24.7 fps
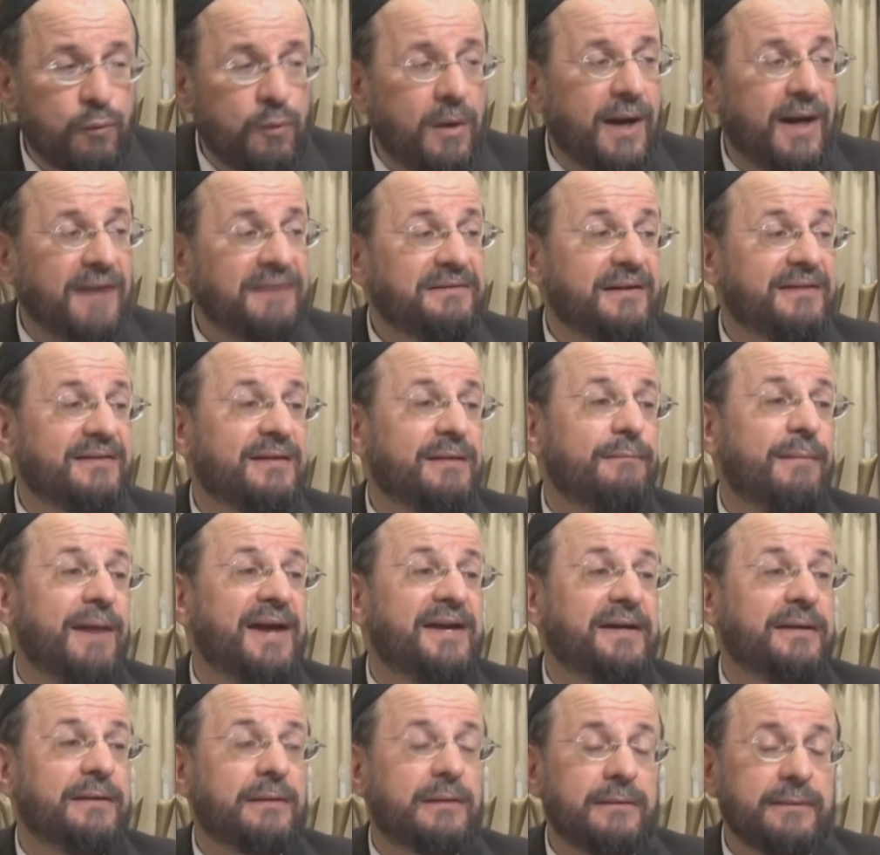wanted to
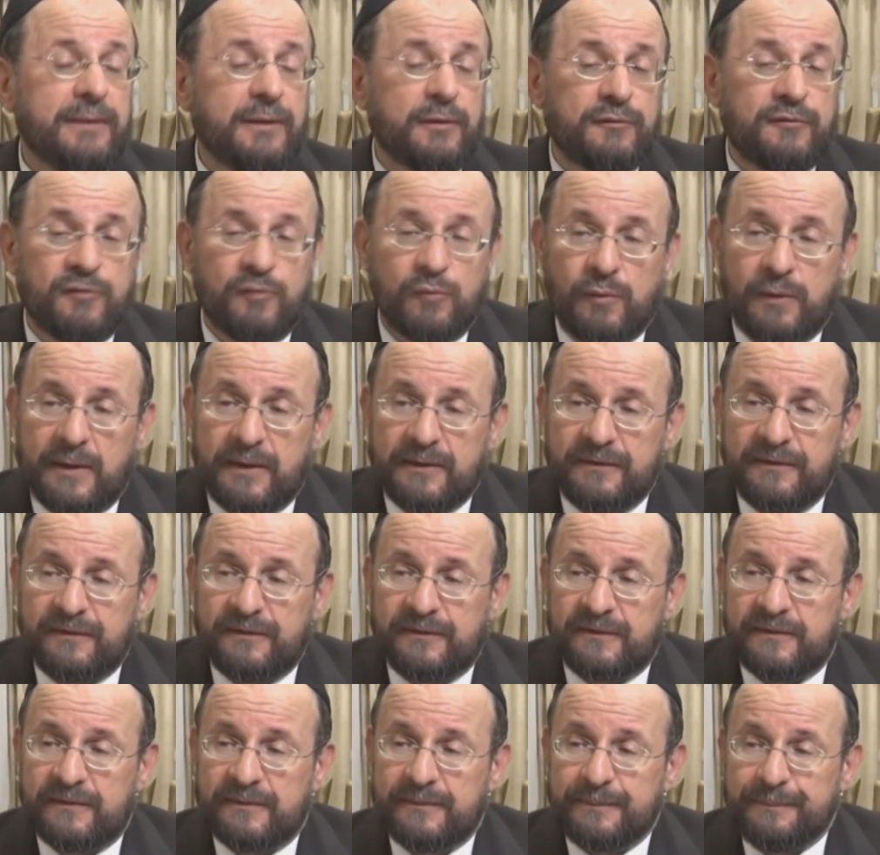make it clear to
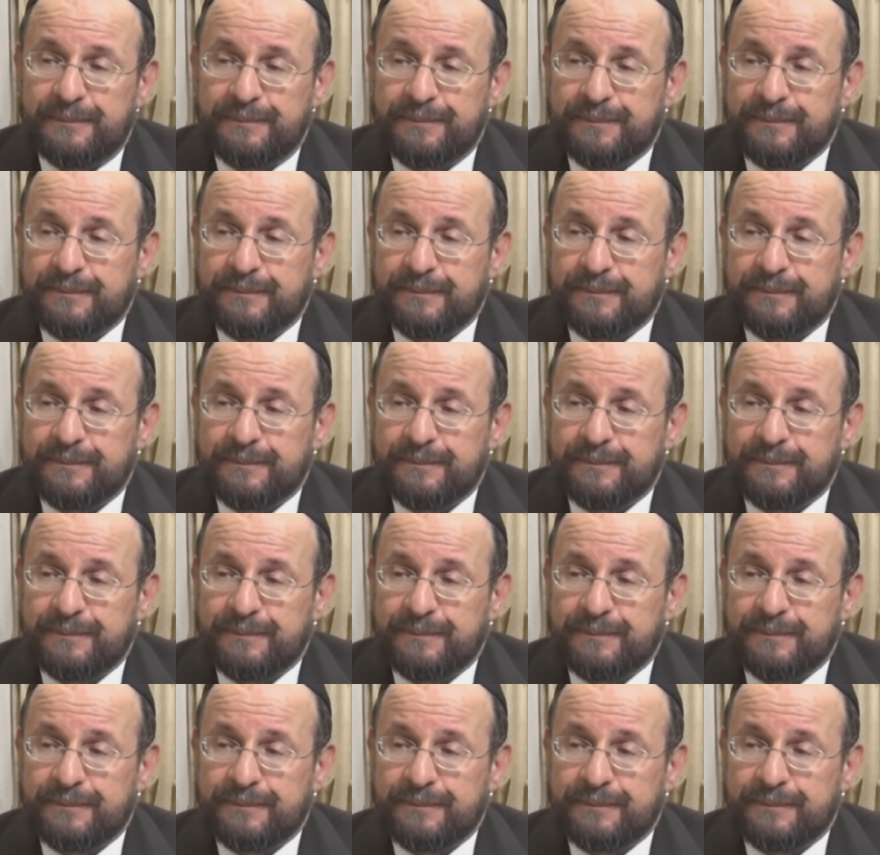us